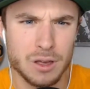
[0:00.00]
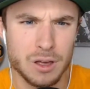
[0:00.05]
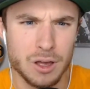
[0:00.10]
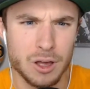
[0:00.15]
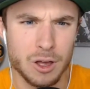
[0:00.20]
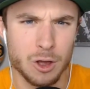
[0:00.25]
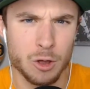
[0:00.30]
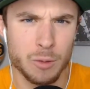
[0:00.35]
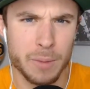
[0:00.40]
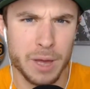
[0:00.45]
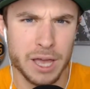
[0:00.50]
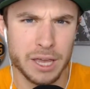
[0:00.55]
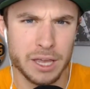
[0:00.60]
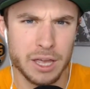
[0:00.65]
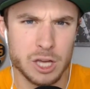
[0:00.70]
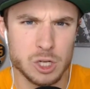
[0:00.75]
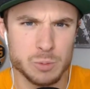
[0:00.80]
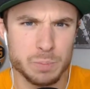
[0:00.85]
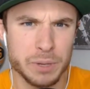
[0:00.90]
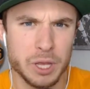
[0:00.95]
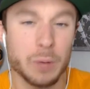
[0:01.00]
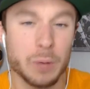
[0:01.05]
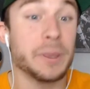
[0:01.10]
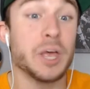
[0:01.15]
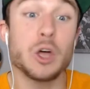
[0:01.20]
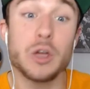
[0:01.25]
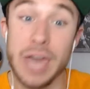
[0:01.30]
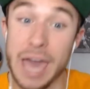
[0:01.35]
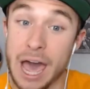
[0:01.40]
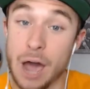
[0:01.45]

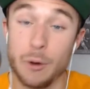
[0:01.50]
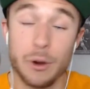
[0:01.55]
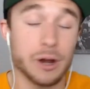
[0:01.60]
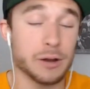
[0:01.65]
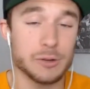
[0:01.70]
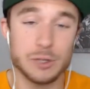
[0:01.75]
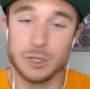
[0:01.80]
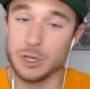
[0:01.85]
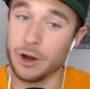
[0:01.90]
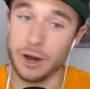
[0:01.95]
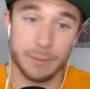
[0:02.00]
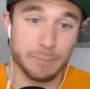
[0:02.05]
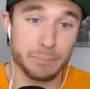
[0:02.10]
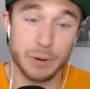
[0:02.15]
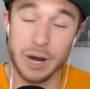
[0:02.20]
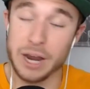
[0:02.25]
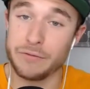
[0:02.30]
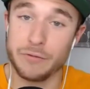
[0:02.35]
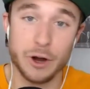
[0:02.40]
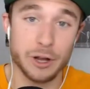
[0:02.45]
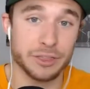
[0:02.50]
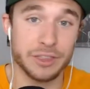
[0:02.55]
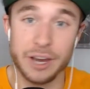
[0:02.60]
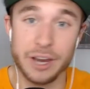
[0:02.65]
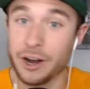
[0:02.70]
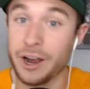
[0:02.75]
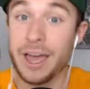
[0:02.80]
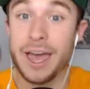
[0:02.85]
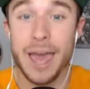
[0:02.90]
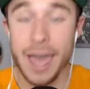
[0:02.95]
Bill Cowher, sorry, brain fart
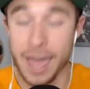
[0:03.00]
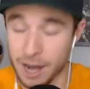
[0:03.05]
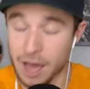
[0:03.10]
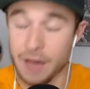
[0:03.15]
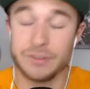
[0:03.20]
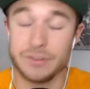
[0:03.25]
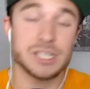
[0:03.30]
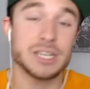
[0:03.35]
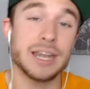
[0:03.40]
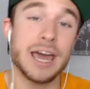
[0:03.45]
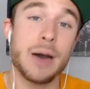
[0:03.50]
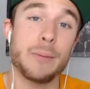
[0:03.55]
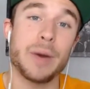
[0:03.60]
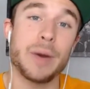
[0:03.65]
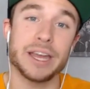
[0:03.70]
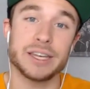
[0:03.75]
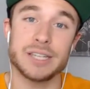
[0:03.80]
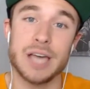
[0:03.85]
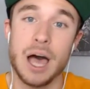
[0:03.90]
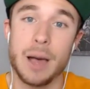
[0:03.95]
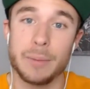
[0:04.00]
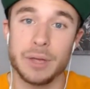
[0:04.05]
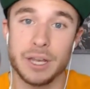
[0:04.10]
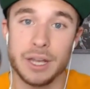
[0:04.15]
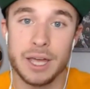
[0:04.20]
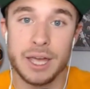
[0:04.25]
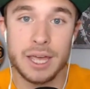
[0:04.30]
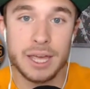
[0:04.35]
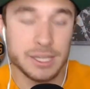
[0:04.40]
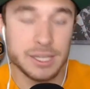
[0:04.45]
there, and obviously now Mike Tomlin
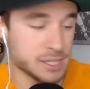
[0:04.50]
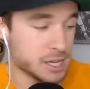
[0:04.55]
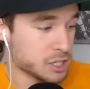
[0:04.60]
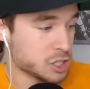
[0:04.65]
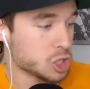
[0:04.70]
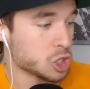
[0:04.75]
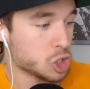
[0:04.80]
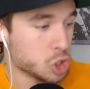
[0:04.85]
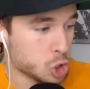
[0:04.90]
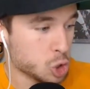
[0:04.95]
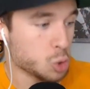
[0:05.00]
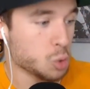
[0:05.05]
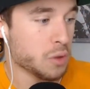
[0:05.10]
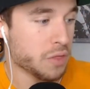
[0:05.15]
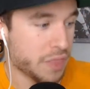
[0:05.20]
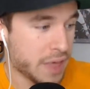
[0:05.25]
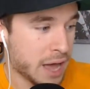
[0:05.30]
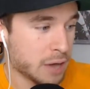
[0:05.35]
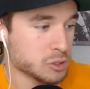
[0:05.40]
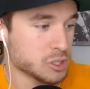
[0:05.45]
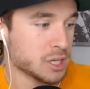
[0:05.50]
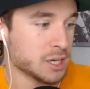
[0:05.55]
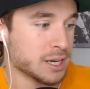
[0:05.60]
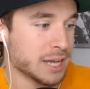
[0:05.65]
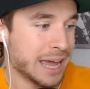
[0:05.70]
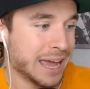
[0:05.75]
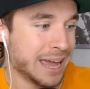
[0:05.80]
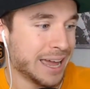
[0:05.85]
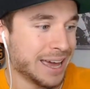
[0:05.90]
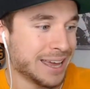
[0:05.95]
since
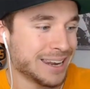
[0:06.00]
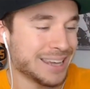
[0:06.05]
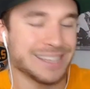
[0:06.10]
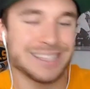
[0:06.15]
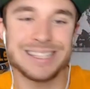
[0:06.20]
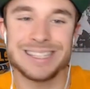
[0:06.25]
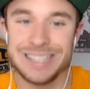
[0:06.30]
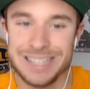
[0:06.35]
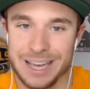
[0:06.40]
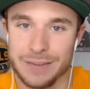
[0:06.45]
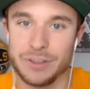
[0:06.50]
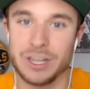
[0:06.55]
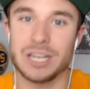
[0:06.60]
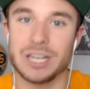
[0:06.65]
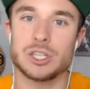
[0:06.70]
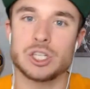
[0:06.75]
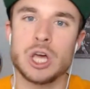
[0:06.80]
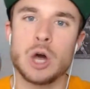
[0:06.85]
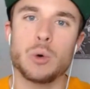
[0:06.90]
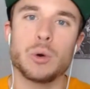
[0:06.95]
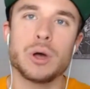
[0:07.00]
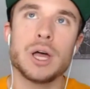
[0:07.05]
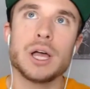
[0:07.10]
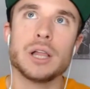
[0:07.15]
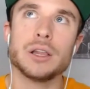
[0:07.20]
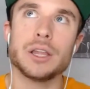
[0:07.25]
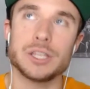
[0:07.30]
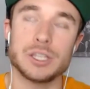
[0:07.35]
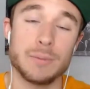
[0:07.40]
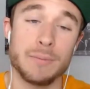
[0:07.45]
2007. So,
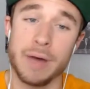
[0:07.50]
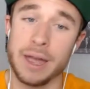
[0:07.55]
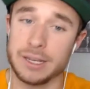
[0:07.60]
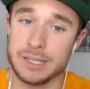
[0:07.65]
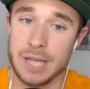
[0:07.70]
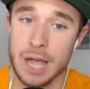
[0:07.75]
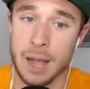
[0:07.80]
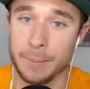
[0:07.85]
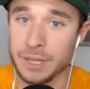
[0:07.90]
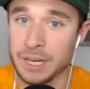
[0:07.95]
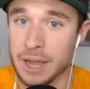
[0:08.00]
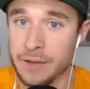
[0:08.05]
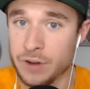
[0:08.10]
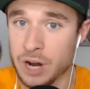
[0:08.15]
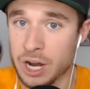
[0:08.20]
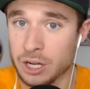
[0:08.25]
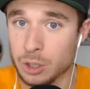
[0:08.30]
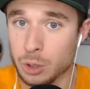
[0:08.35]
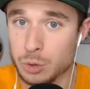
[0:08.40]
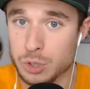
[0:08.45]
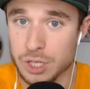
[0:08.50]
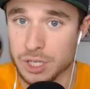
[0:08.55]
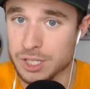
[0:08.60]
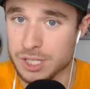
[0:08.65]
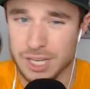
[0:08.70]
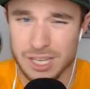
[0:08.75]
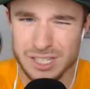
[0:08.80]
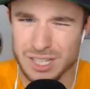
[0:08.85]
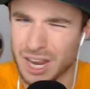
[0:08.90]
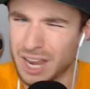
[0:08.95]
listen, Mike Tomlin never had a losing
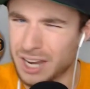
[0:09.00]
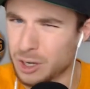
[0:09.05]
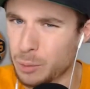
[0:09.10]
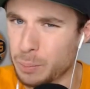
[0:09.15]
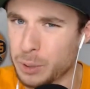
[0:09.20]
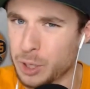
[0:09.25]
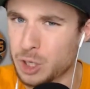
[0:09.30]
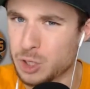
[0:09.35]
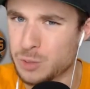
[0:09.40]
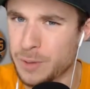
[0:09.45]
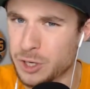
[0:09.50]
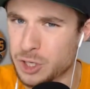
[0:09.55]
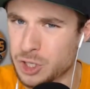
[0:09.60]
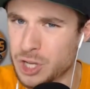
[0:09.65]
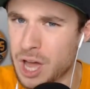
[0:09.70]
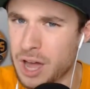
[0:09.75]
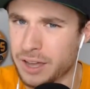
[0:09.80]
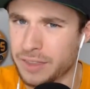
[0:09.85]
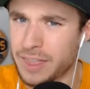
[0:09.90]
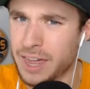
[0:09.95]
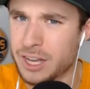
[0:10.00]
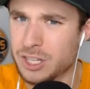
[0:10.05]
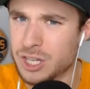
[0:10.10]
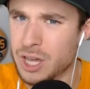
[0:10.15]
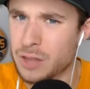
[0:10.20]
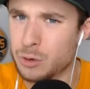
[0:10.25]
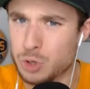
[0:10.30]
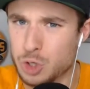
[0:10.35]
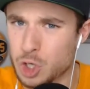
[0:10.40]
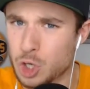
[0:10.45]
season. I don't put as much stock in that as
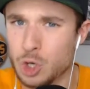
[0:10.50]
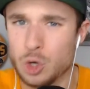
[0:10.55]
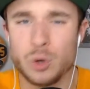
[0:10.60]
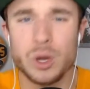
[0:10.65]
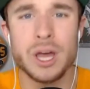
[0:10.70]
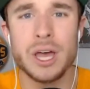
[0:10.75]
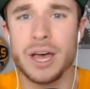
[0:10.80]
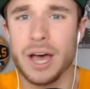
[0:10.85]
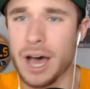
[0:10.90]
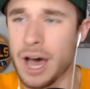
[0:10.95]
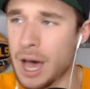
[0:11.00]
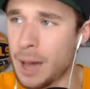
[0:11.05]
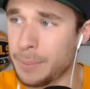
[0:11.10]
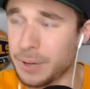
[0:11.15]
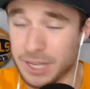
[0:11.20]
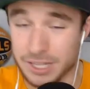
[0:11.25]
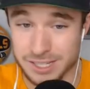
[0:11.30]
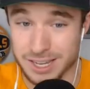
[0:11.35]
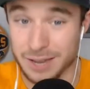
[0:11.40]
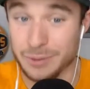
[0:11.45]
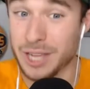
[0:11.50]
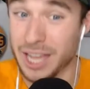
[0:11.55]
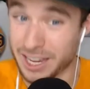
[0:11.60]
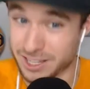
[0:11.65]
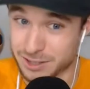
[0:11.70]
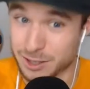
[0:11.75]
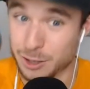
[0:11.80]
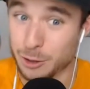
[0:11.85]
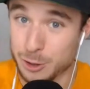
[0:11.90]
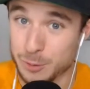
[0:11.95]
others do because I would like
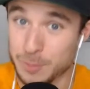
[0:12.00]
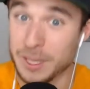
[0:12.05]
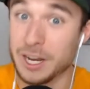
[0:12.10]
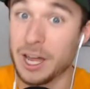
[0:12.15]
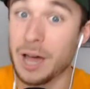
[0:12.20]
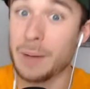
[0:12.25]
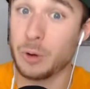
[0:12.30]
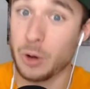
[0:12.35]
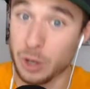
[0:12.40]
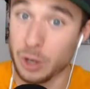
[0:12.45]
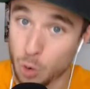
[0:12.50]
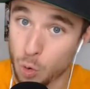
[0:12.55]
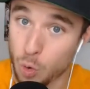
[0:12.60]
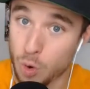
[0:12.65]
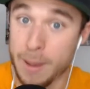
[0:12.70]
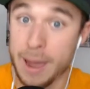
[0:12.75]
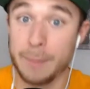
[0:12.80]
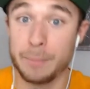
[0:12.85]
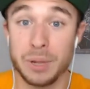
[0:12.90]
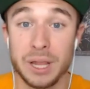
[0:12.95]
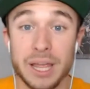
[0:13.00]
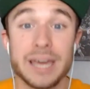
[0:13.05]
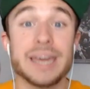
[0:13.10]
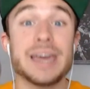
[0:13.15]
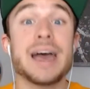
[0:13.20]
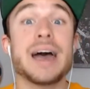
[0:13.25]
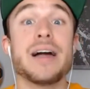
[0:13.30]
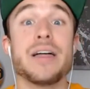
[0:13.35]
there to be an upgraded quarterback play.